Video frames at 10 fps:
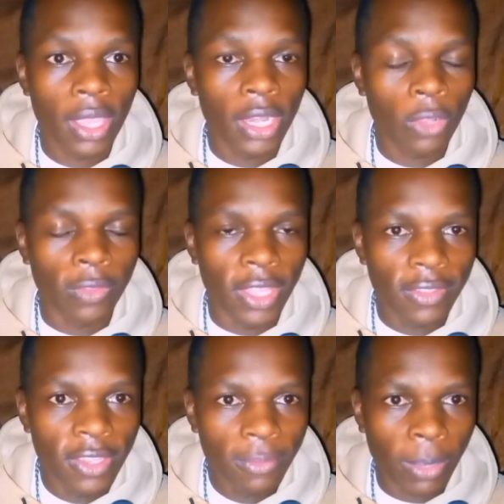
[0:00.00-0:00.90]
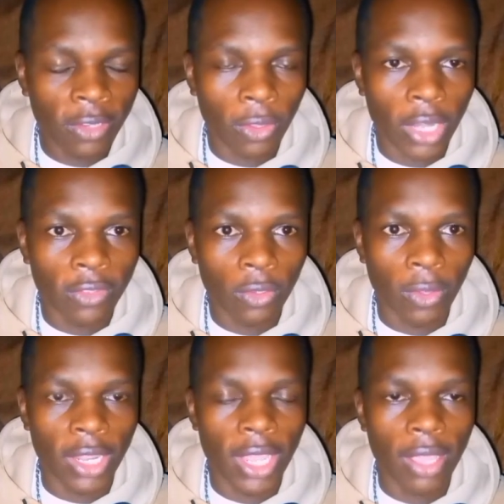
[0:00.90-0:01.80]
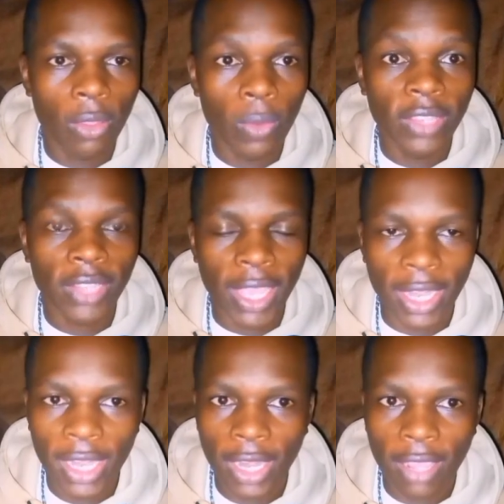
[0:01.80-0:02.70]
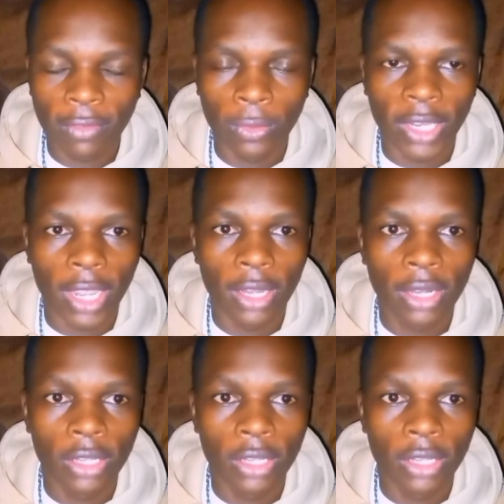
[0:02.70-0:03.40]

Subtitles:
Now, there's this particular story here, which I really love to tell.